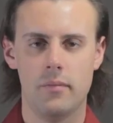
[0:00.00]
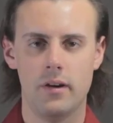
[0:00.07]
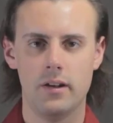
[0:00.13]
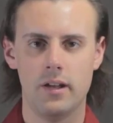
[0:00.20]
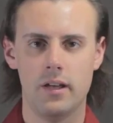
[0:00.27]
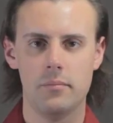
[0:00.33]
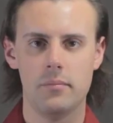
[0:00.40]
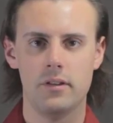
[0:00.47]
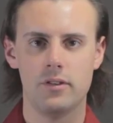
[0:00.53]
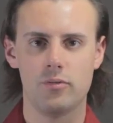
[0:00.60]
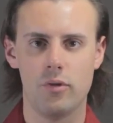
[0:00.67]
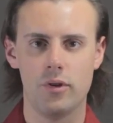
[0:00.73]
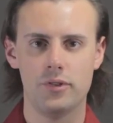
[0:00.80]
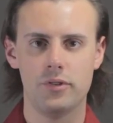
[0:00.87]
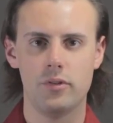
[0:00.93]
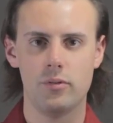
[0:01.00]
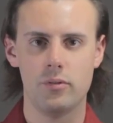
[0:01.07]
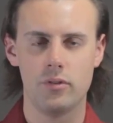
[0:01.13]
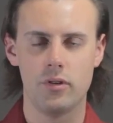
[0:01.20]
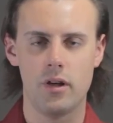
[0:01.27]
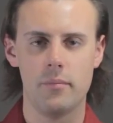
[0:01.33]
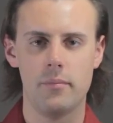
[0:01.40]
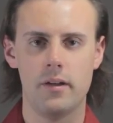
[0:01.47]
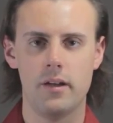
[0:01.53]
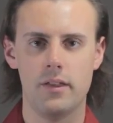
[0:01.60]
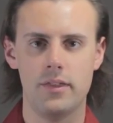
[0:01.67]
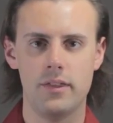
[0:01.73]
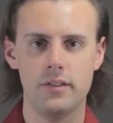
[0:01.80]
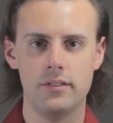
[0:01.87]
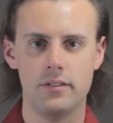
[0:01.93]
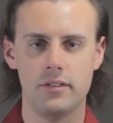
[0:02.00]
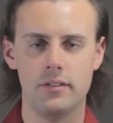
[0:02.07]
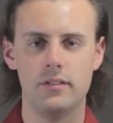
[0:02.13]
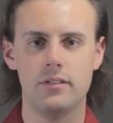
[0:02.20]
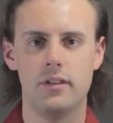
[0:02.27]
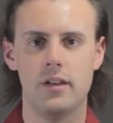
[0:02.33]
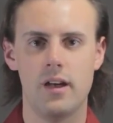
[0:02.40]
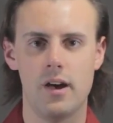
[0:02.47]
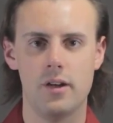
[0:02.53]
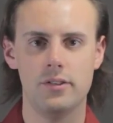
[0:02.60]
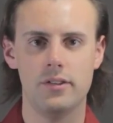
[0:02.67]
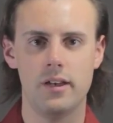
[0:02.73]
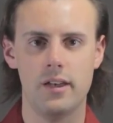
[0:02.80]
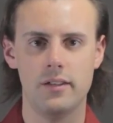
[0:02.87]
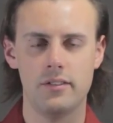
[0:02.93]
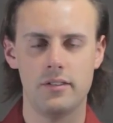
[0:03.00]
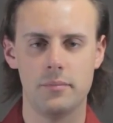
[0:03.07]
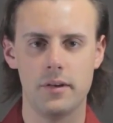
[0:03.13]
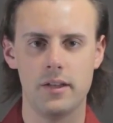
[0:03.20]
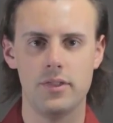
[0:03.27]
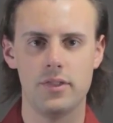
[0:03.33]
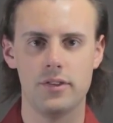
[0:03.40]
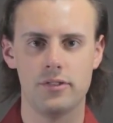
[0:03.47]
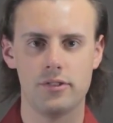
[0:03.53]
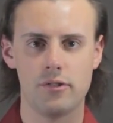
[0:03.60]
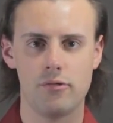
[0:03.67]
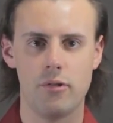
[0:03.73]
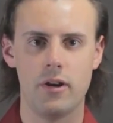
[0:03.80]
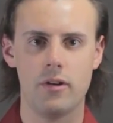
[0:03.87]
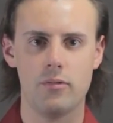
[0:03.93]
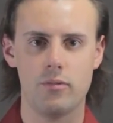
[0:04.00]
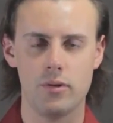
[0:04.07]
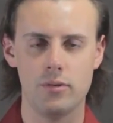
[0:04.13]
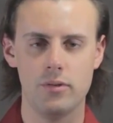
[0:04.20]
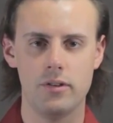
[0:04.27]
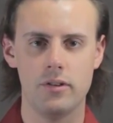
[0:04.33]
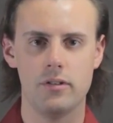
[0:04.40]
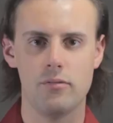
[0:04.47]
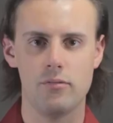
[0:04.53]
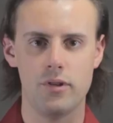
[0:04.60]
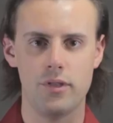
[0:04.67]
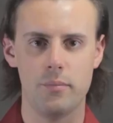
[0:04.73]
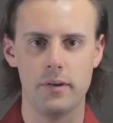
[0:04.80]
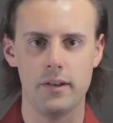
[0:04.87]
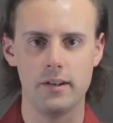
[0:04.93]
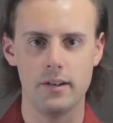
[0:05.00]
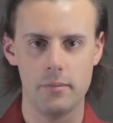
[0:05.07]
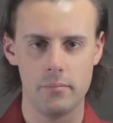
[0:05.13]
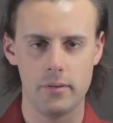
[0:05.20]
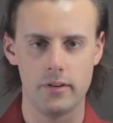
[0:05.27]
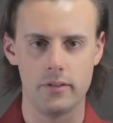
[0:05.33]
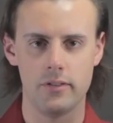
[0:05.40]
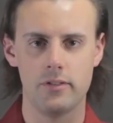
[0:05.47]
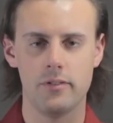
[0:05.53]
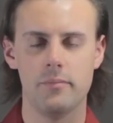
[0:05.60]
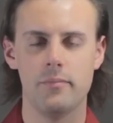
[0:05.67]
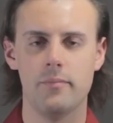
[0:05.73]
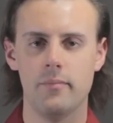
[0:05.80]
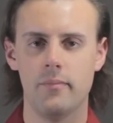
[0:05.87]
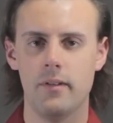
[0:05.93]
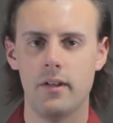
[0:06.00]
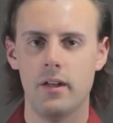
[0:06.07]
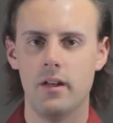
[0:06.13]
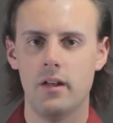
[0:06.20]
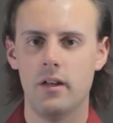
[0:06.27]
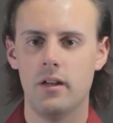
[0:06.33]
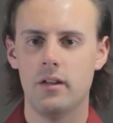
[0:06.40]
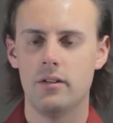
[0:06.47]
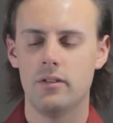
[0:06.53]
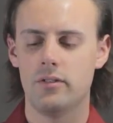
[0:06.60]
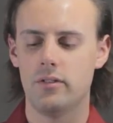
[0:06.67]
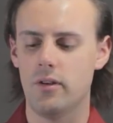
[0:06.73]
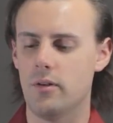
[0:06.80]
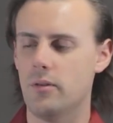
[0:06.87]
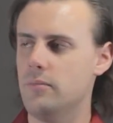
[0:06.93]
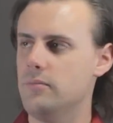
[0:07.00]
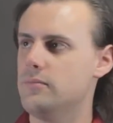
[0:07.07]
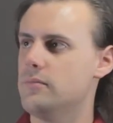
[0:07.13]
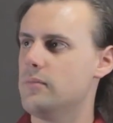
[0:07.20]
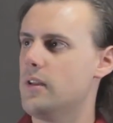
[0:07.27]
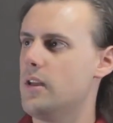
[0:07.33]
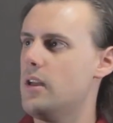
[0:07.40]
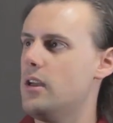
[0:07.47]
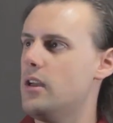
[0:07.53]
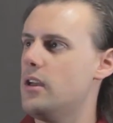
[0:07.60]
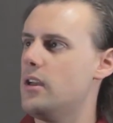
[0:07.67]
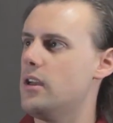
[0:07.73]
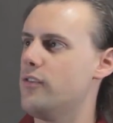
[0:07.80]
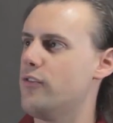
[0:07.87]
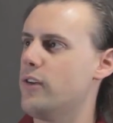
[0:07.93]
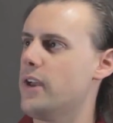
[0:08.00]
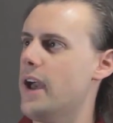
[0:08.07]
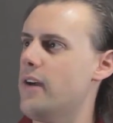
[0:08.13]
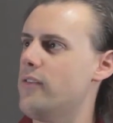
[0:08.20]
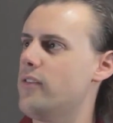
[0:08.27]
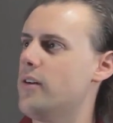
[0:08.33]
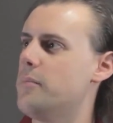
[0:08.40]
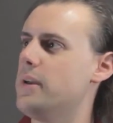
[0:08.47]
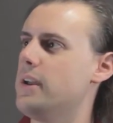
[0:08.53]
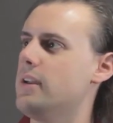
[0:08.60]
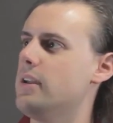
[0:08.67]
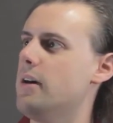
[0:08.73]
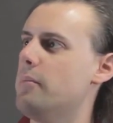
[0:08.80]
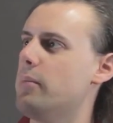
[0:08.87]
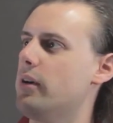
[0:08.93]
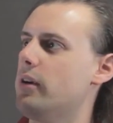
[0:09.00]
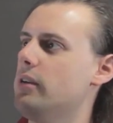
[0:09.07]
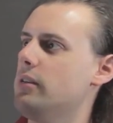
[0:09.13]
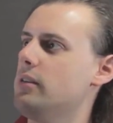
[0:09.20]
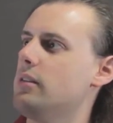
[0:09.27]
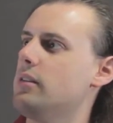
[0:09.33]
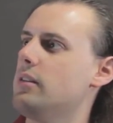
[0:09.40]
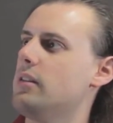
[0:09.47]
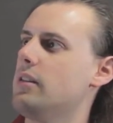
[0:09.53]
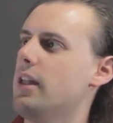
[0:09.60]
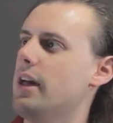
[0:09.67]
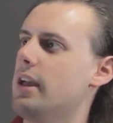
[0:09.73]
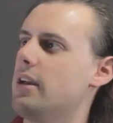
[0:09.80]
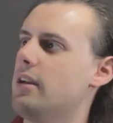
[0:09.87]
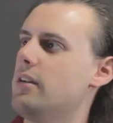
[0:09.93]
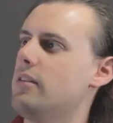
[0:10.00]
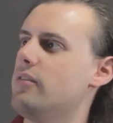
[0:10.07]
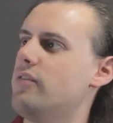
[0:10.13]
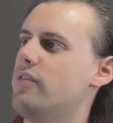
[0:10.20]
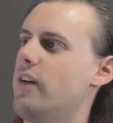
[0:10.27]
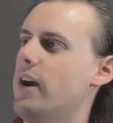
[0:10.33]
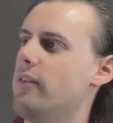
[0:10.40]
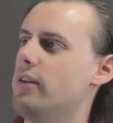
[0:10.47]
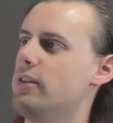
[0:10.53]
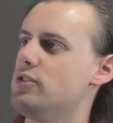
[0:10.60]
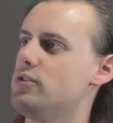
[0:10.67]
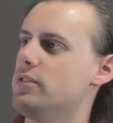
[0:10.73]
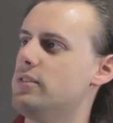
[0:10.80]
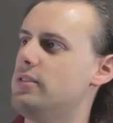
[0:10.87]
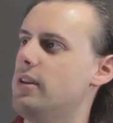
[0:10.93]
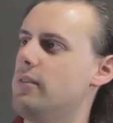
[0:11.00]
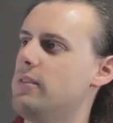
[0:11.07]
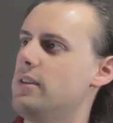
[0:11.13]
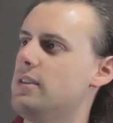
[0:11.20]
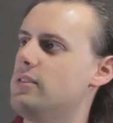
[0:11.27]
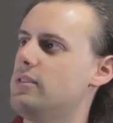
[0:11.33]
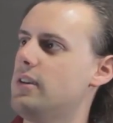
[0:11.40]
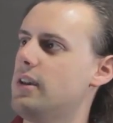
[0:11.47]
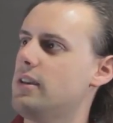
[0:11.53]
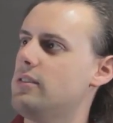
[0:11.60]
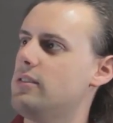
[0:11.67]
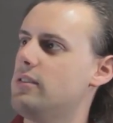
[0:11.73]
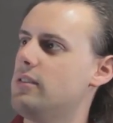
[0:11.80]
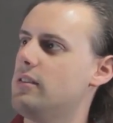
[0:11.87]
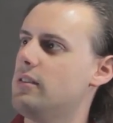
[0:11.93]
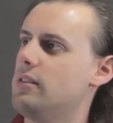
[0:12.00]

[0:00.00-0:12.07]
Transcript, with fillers: My name is Walter Unglaub, and this is how to estimate the square root with big numbers. So, if we have a big number, like five hundred seventy-six,